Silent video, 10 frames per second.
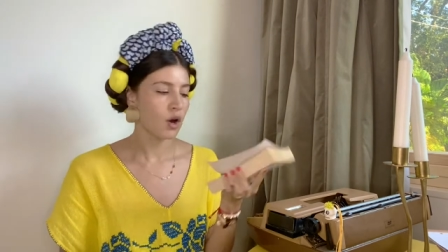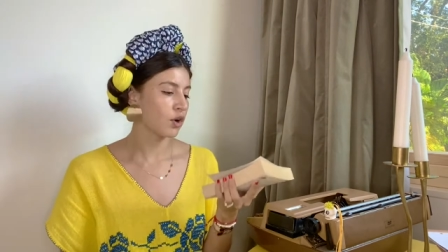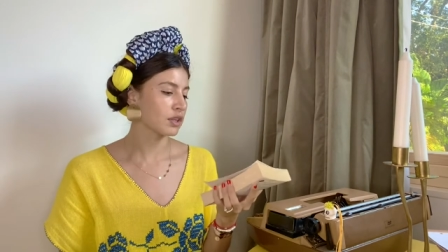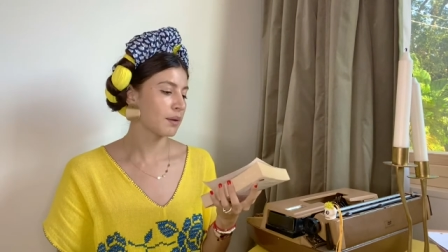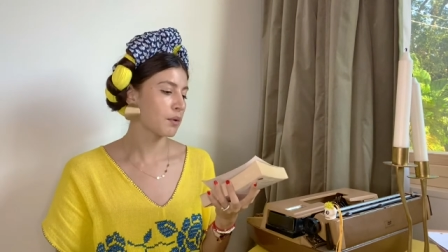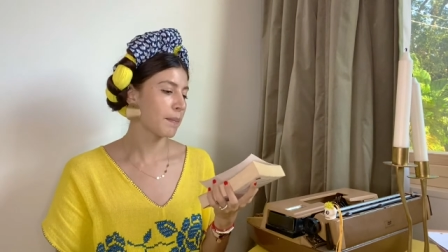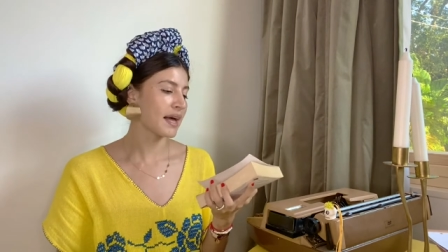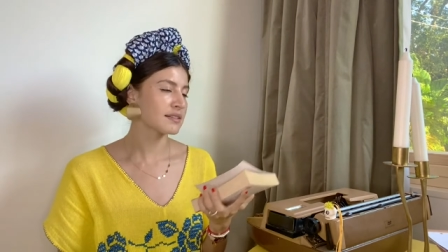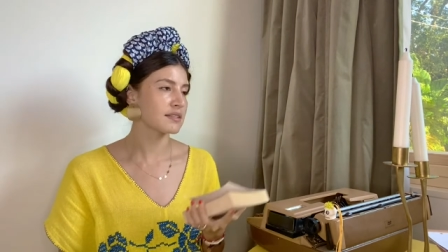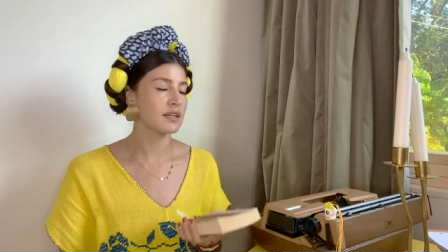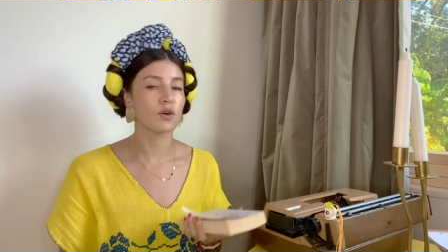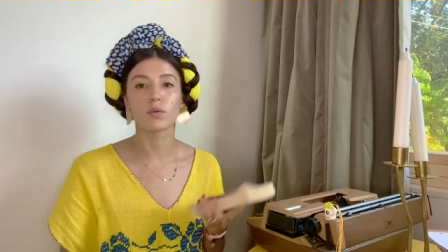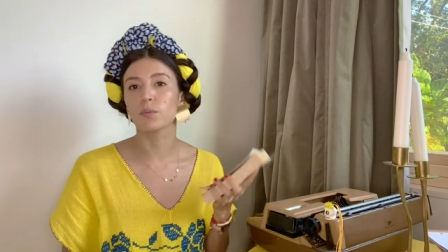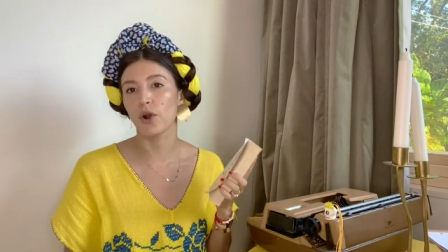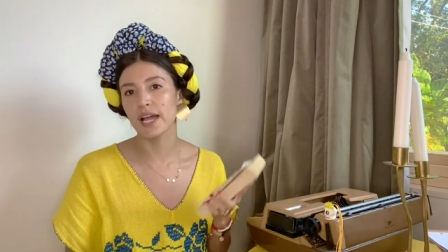Octavio Paz is a Nobel
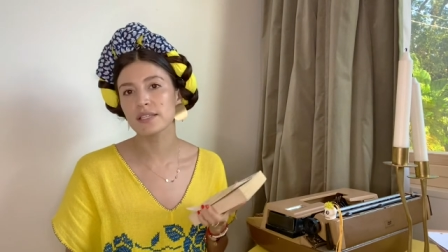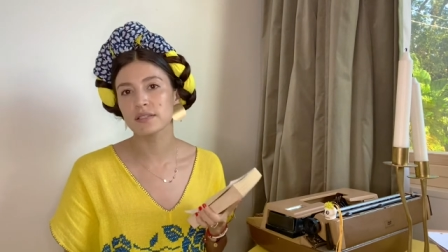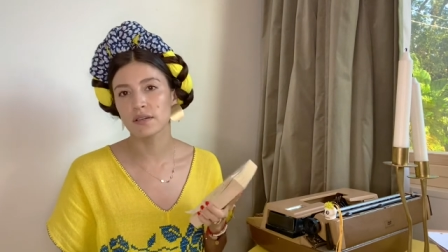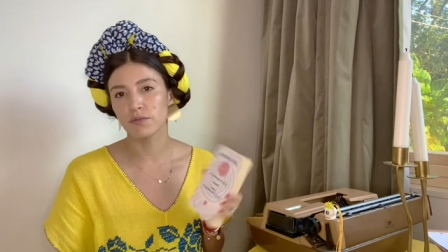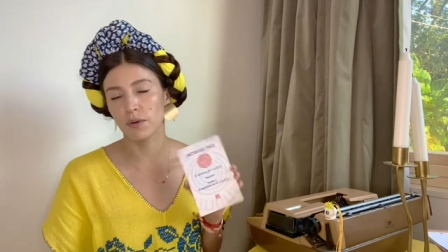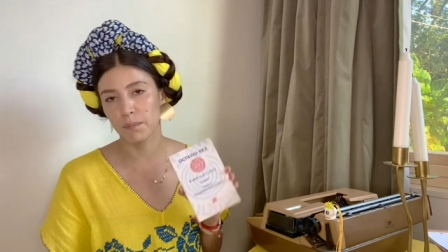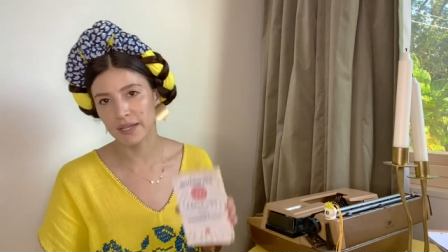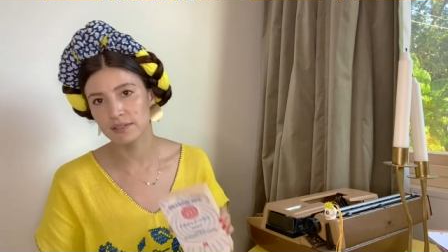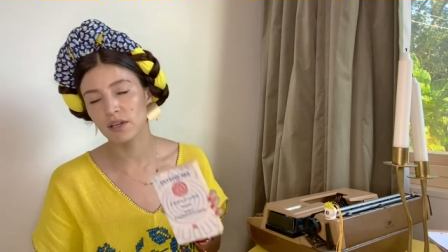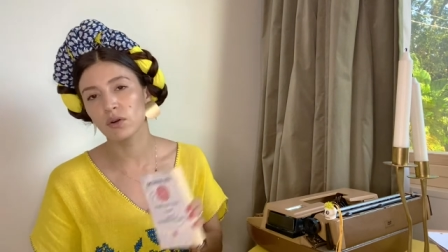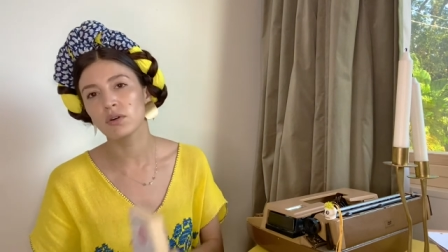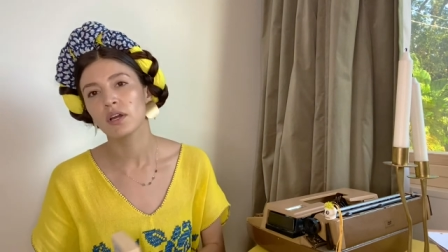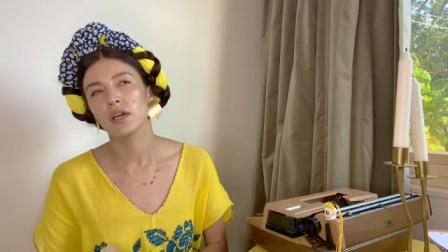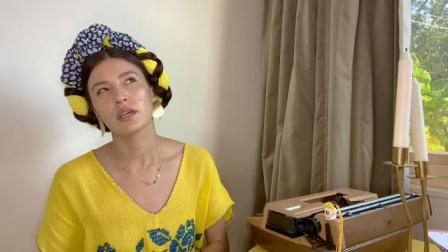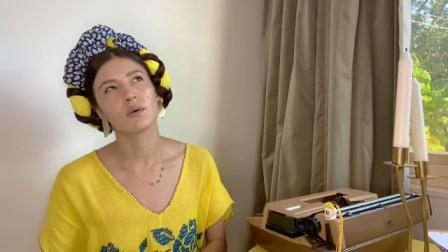Prize from Mexico.
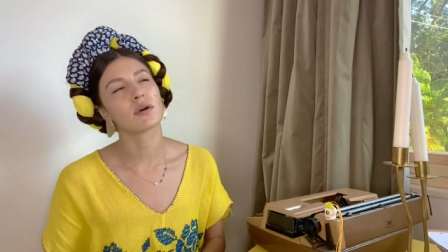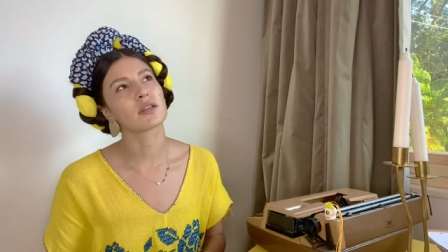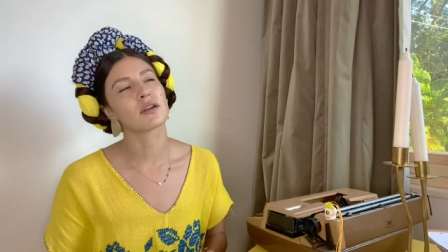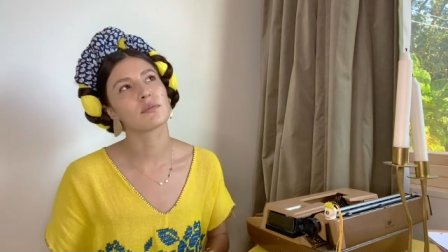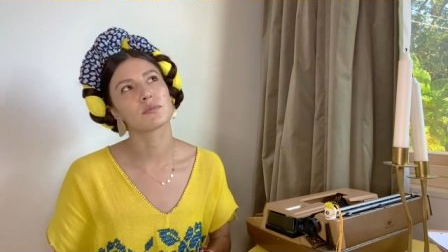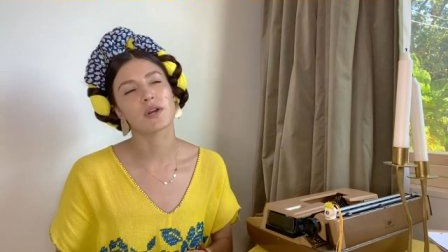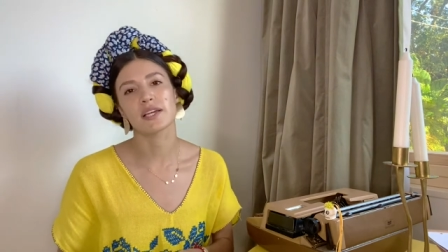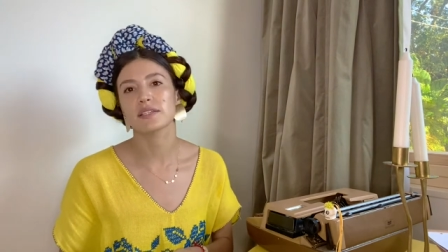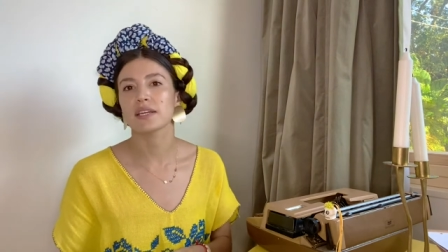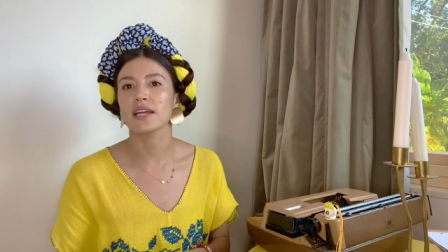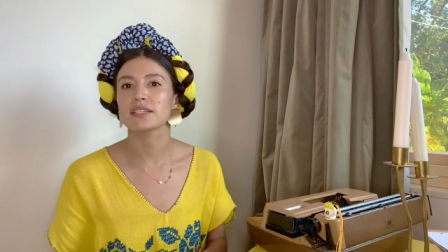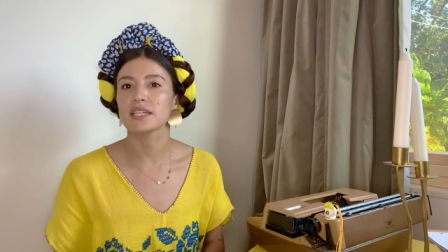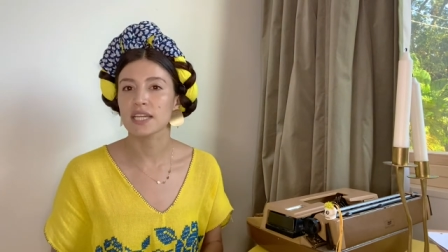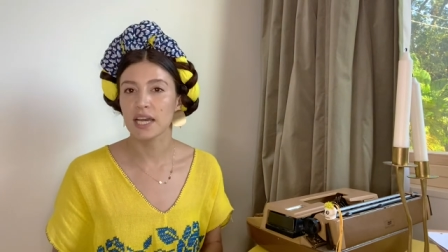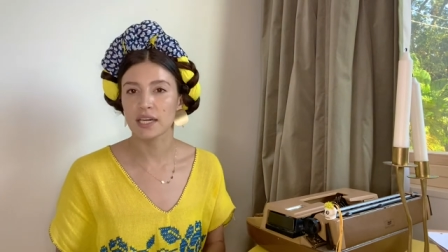He won the Nobel Prize in
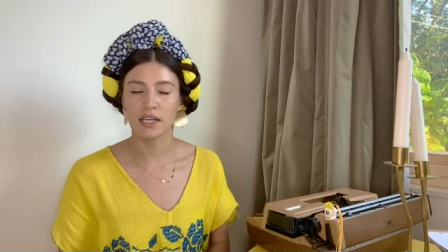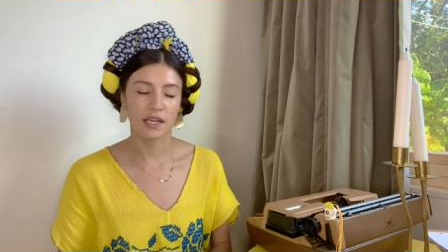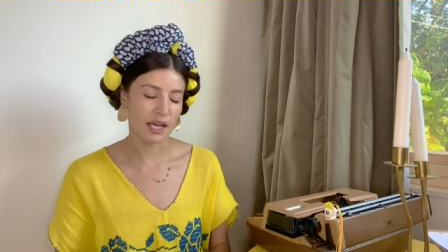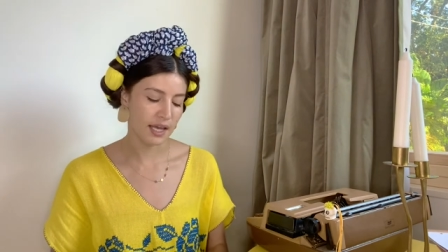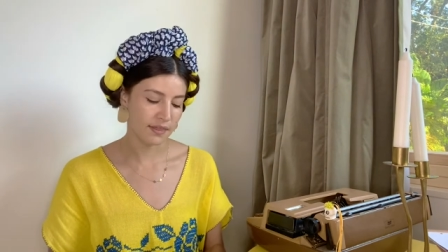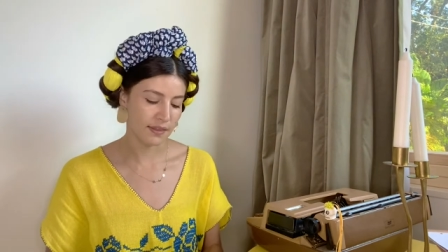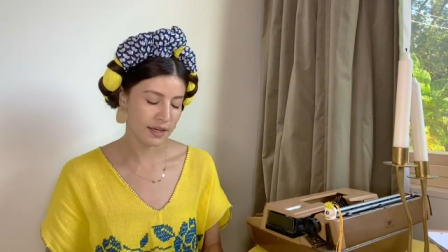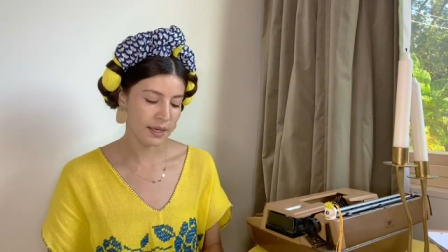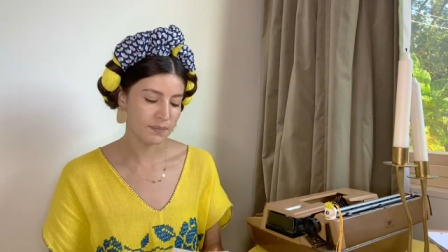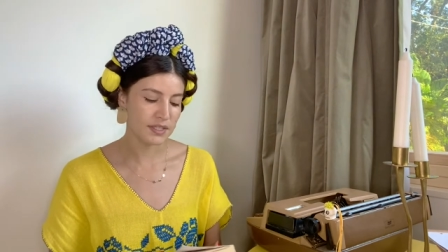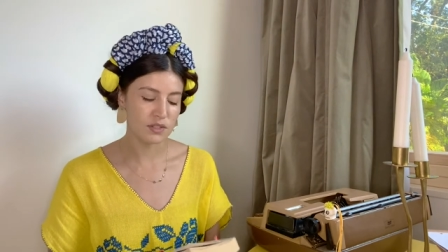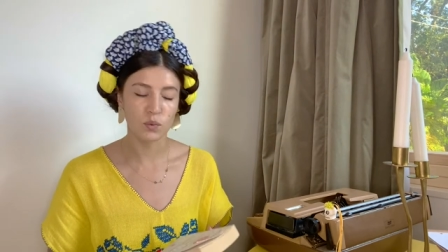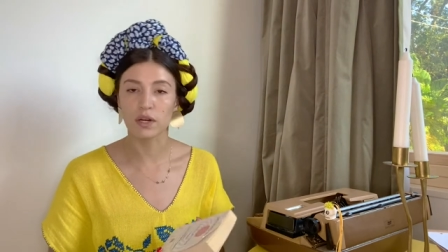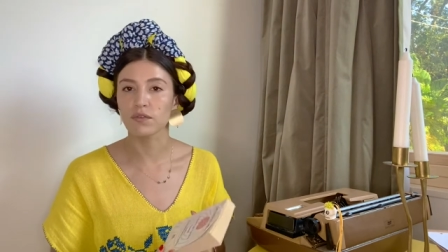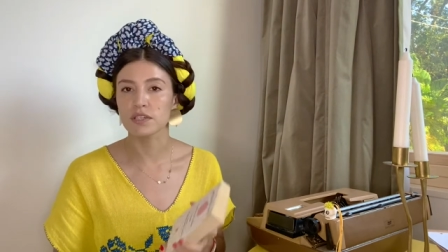1990, and um, this is
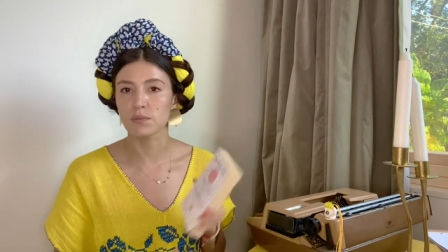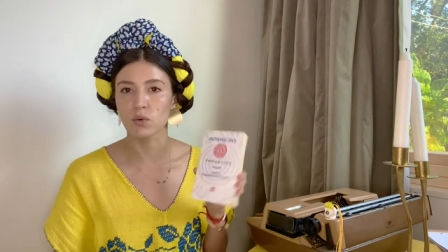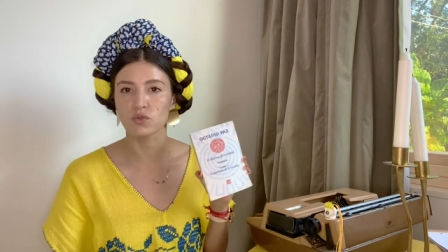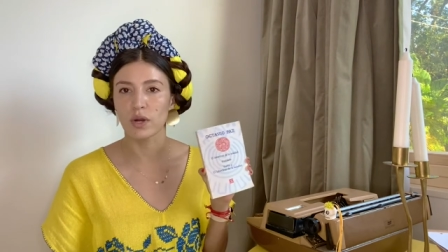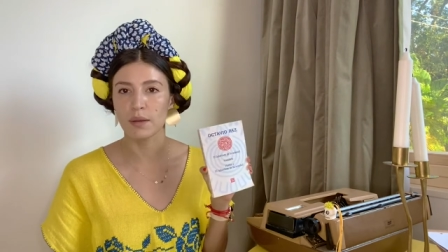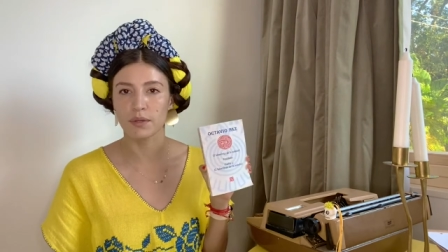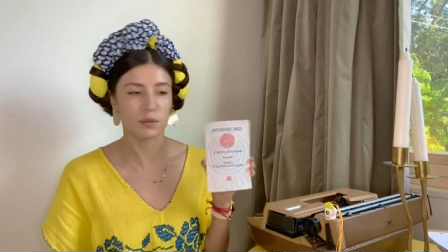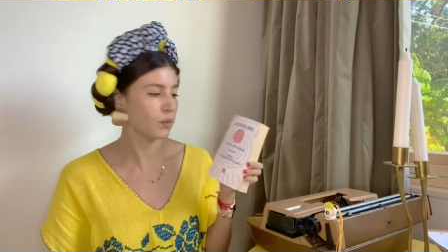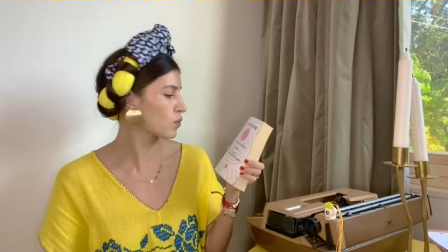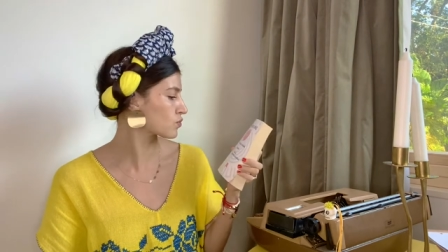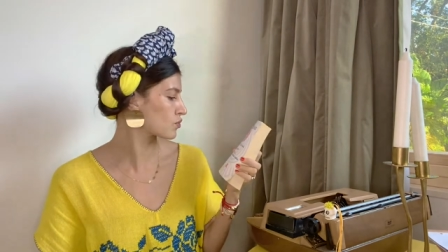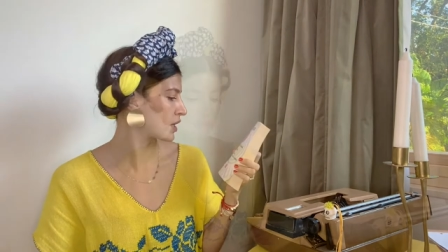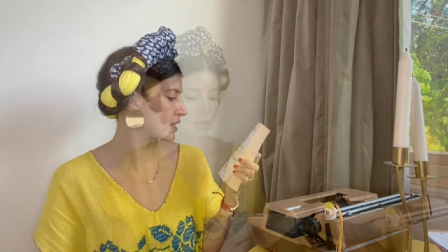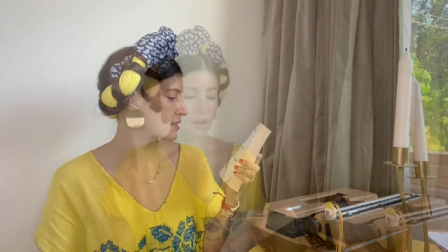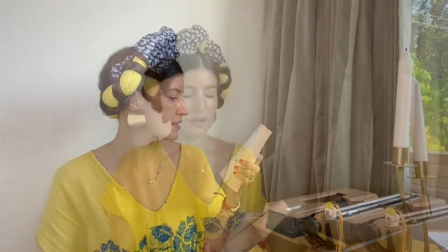one of his most relevant books.
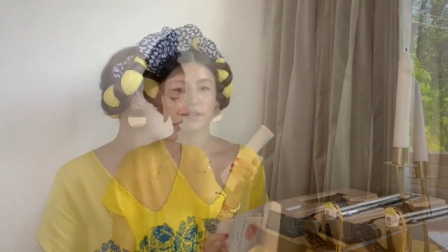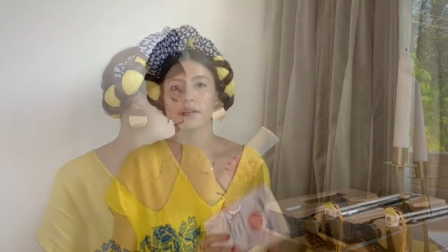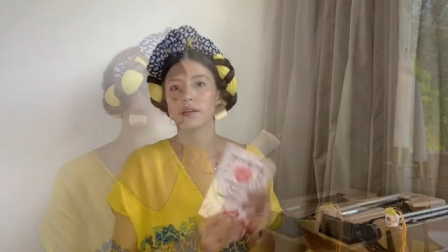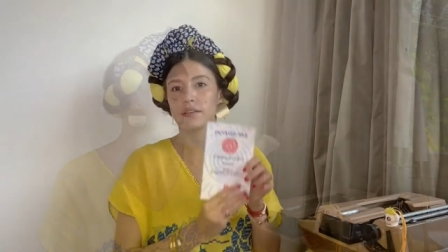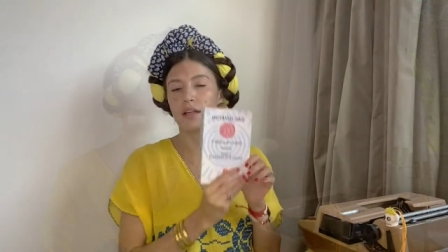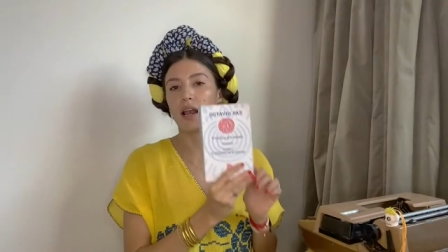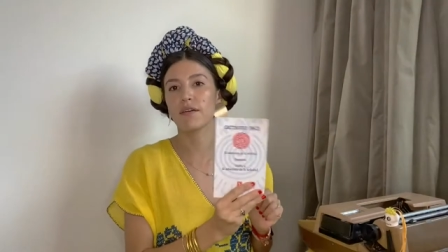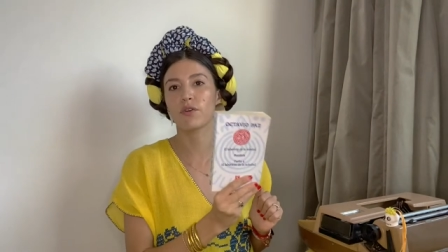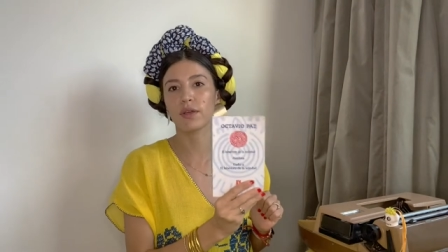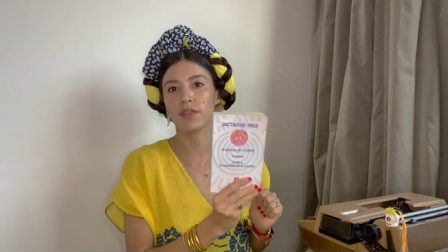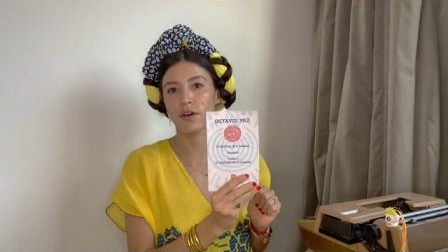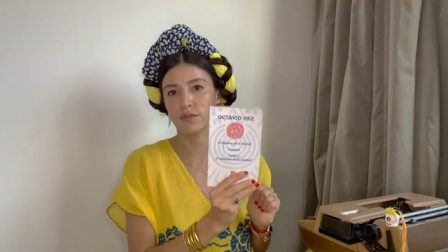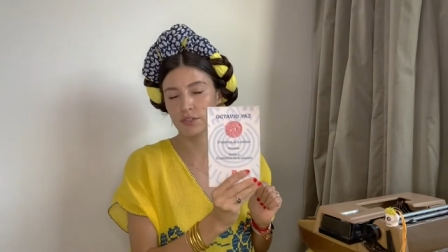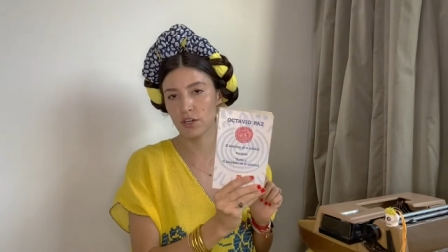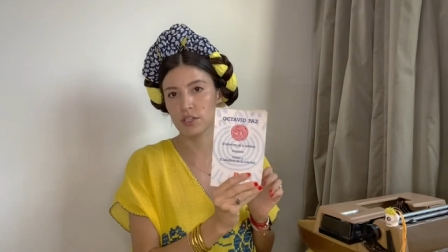It's uh, The Labyrinth of
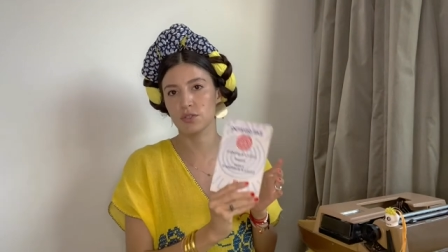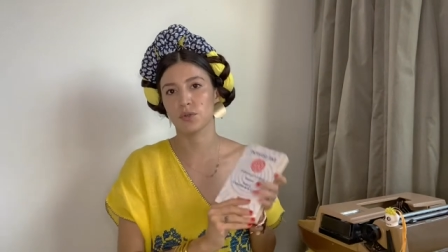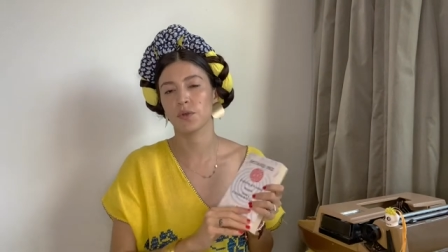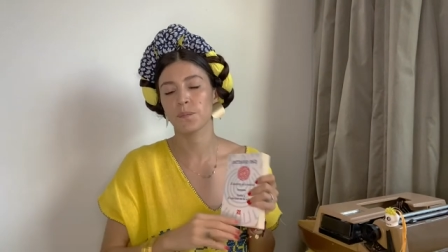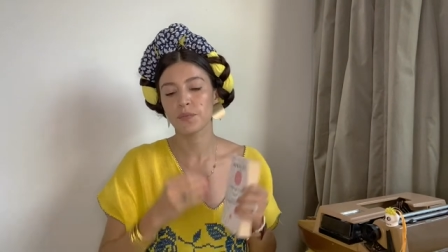Solitude.